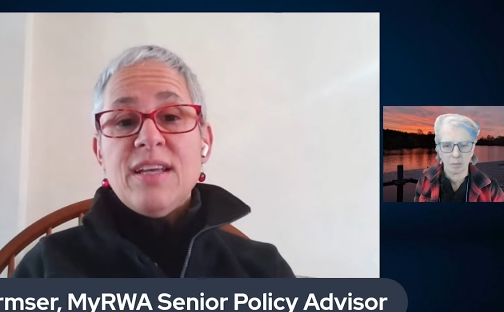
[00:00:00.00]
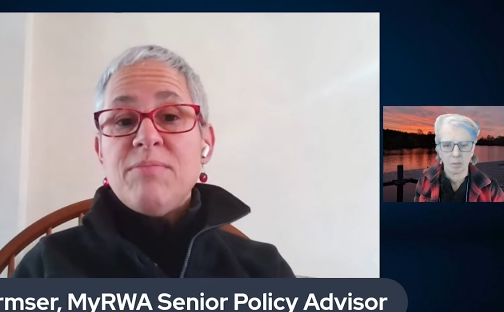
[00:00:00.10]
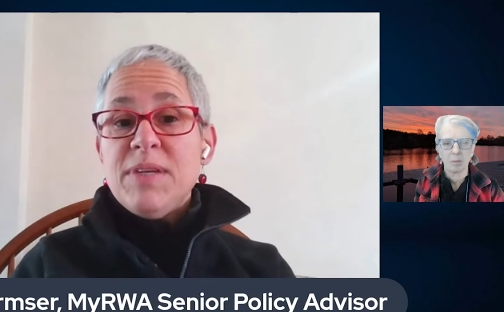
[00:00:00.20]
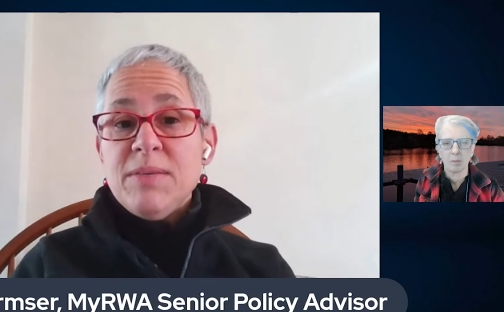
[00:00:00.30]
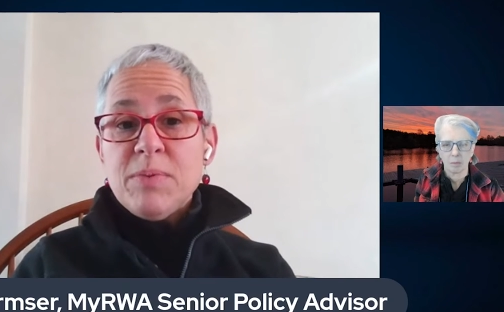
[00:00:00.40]

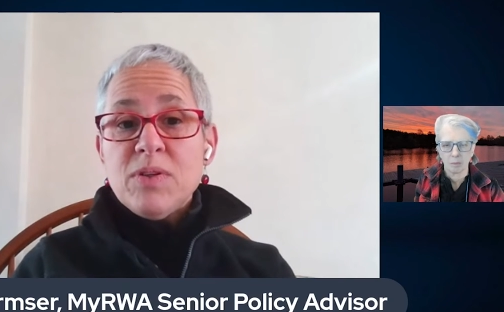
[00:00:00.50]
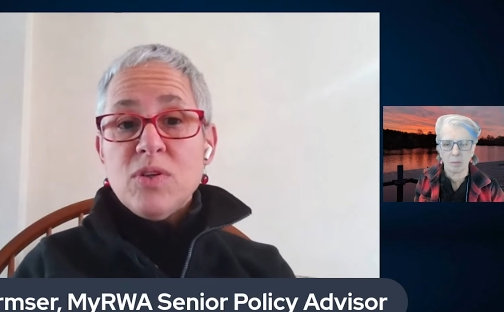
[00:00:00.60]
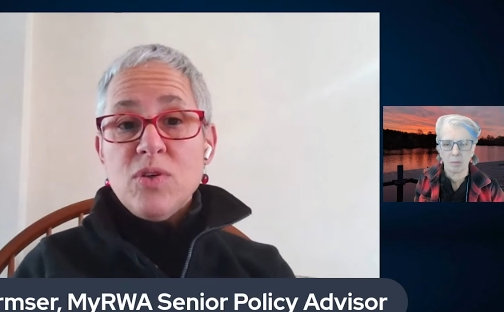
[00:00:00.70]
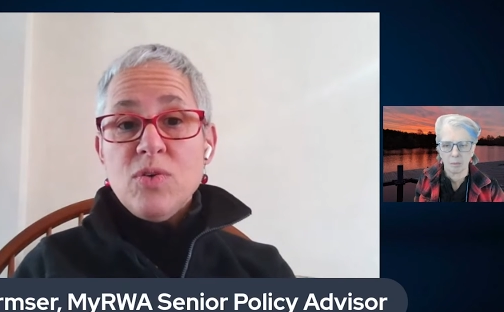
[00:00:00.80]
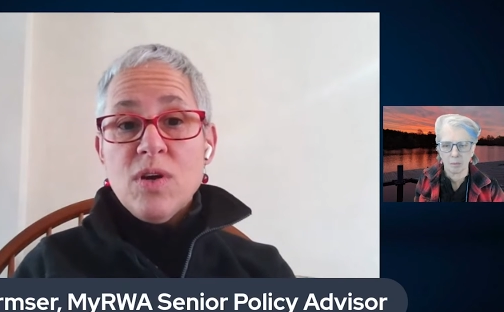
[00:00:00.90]
Speaker 1: and people
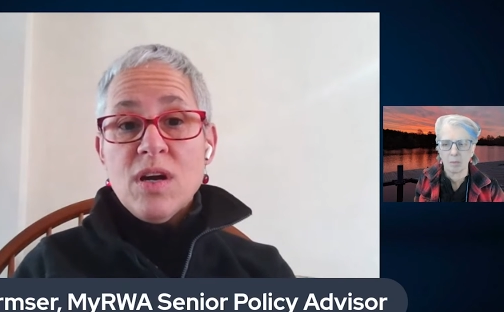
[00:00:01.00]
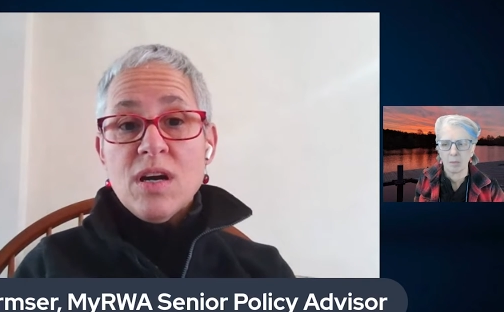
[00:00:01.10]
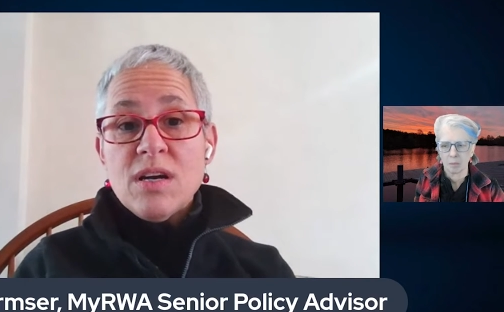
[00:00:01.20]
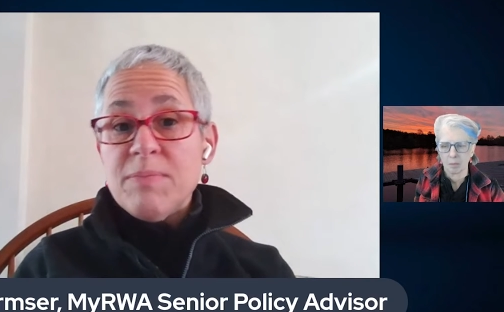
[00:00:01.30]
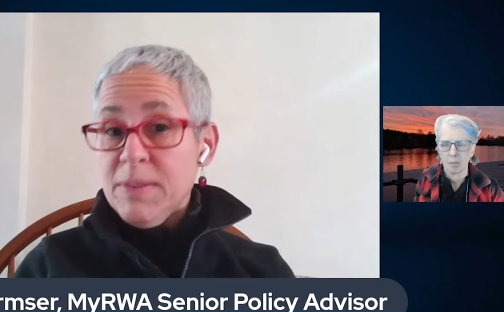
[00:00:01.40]
who
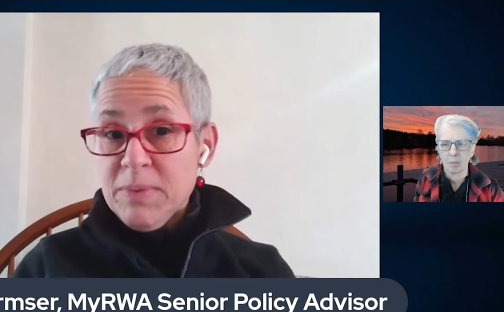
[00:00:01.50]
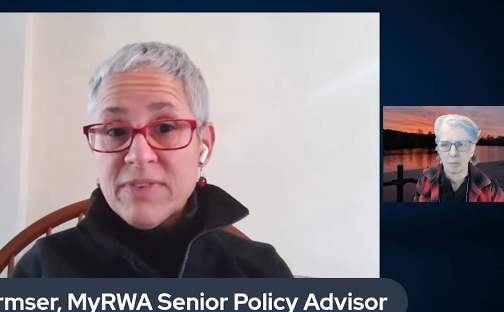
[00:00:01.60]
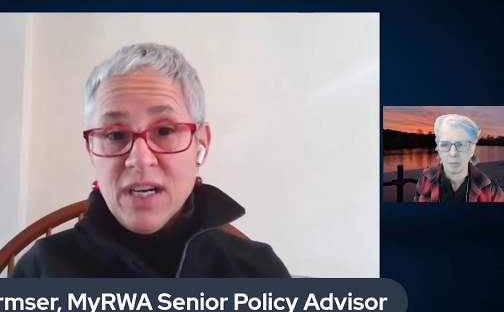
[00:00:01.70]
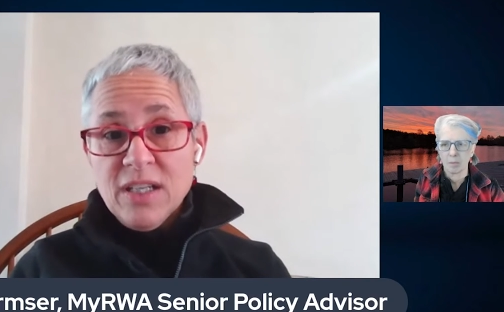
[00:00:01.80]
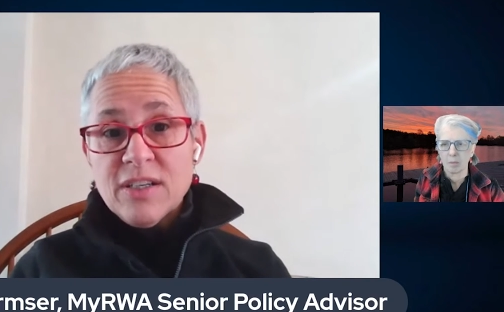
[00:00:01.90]
are
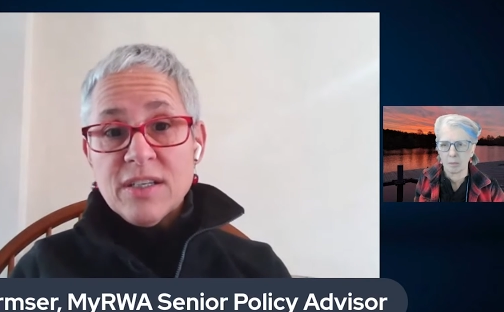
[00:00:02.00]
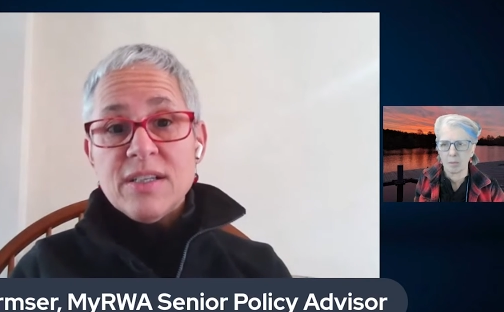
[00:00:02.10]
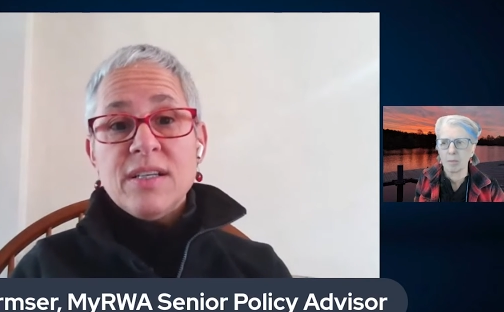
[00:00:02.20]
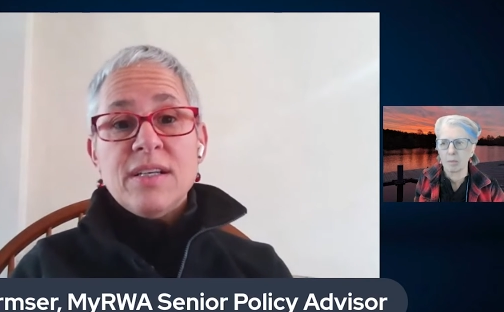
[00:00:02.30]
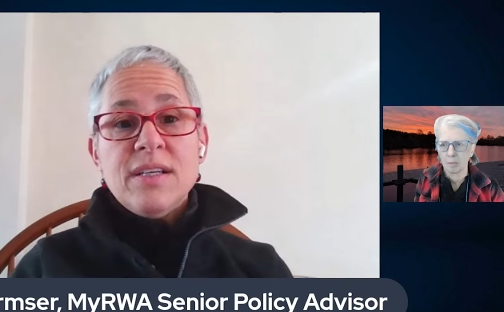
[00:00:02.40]
people of
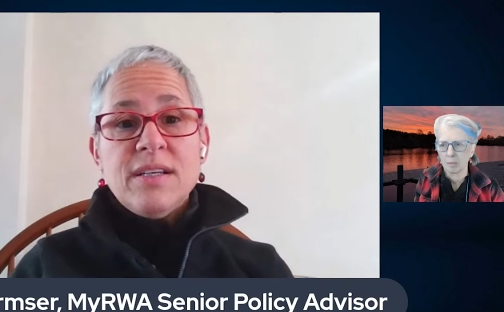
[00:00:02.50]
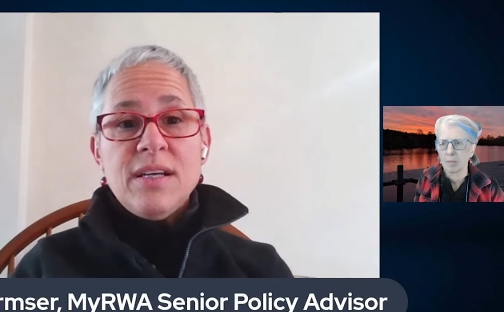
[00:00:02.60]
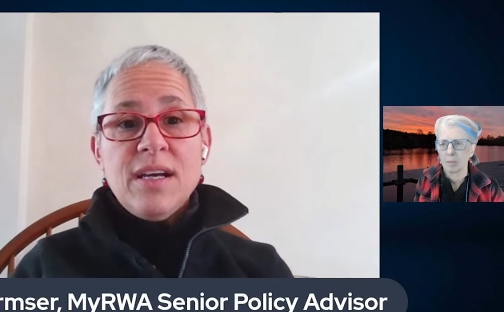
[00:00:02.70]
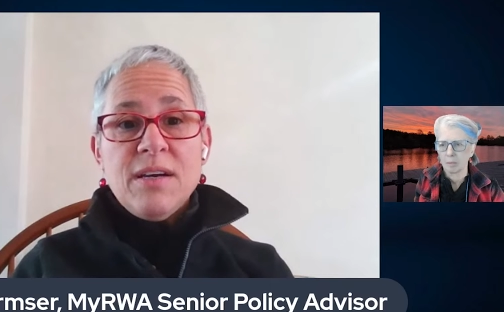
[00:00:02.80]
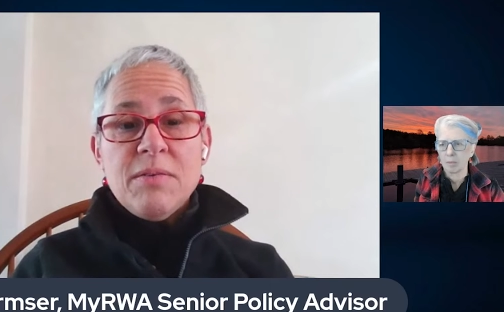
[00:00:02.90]
color
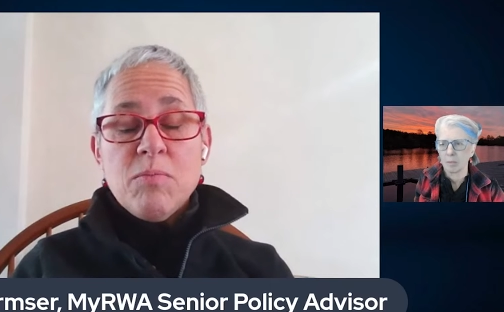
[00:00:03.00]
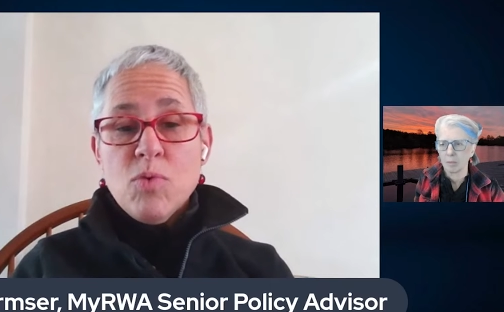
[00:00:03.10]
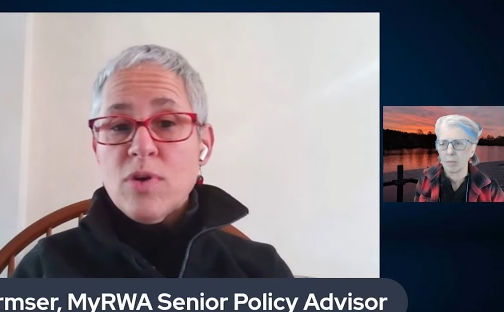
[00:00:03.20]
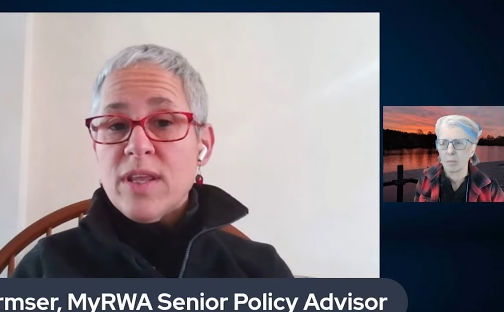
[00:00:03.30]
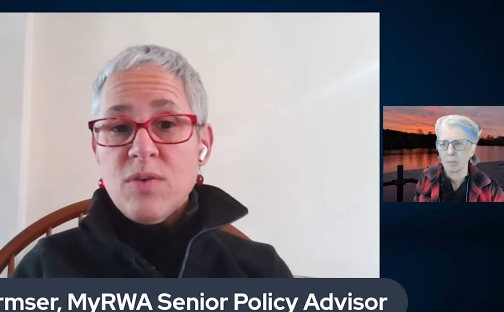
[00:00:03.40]
uh,
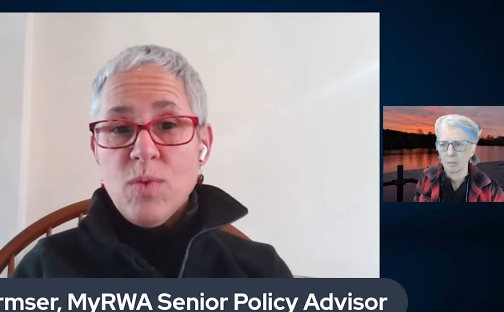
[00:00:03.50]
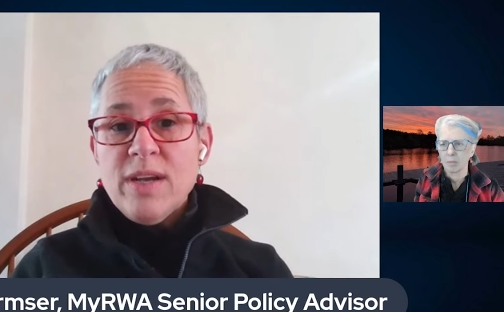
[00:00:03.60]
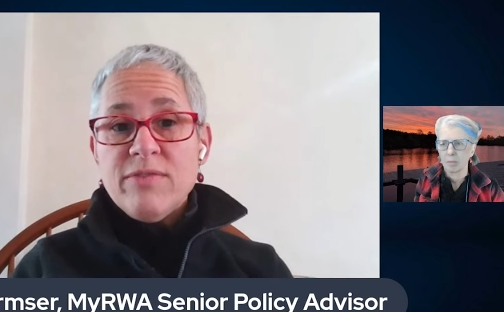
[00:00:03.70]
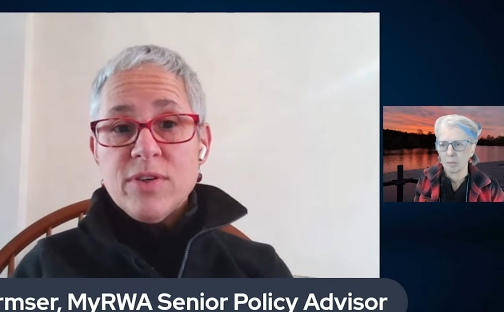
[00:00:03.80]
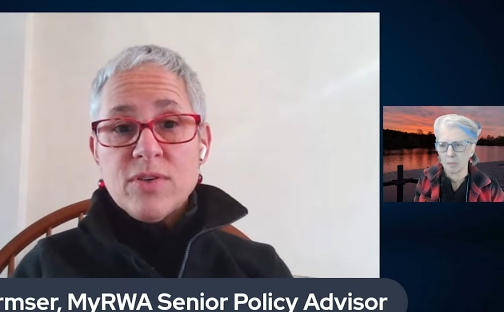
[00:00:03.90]
more than
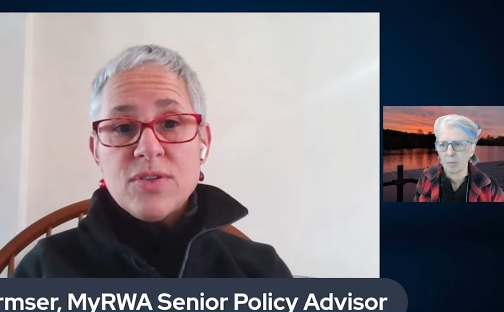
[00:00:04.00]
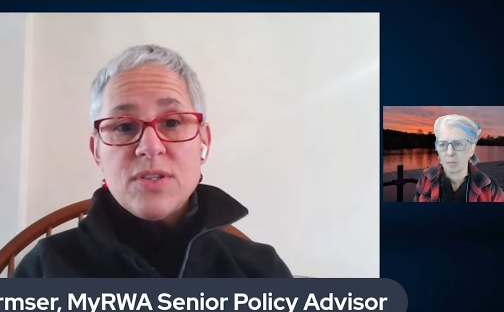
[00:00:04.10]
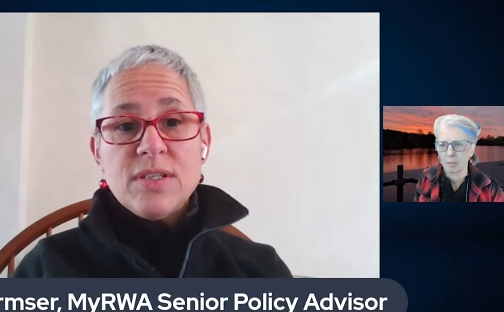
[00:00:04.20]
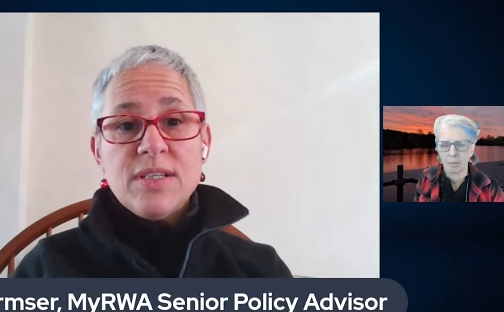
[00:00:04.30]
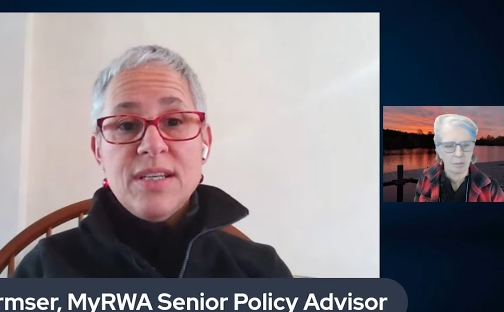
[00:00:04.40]
white
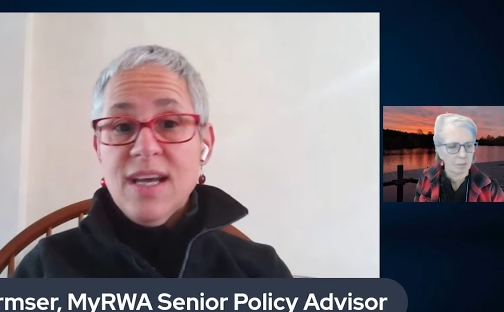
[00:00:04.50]
folks.